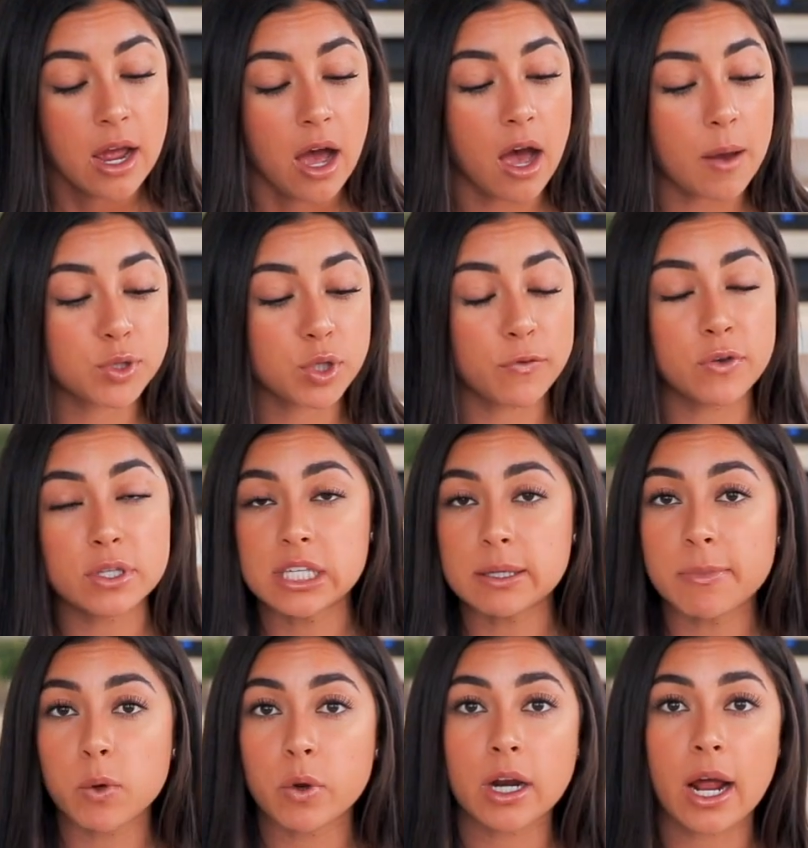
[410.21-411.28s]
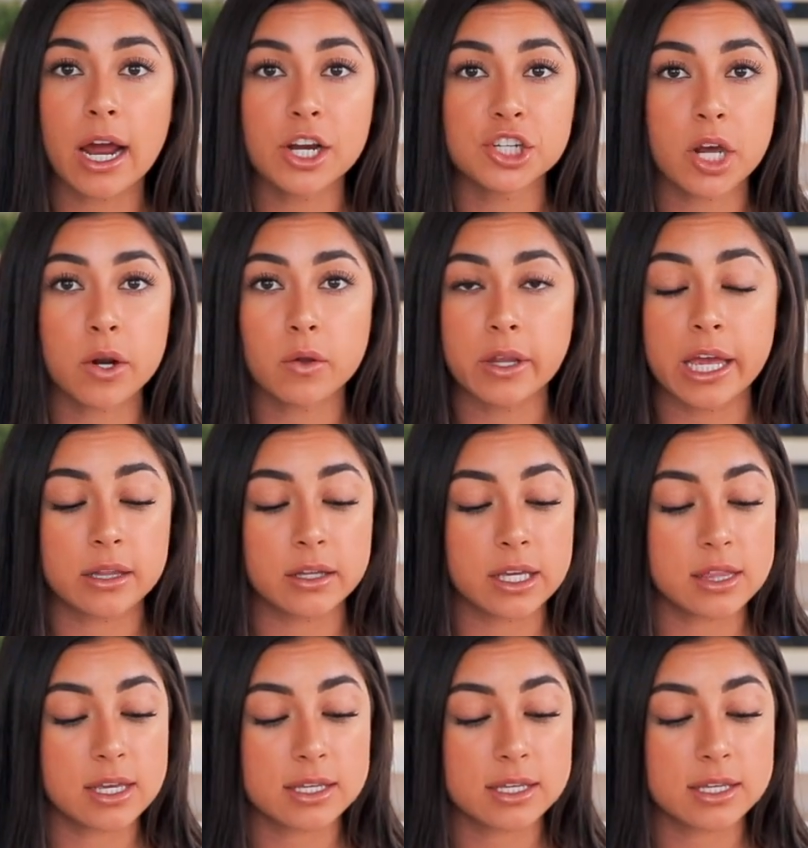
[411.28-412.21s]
Um, so if you see me wearing eyeshadow lately,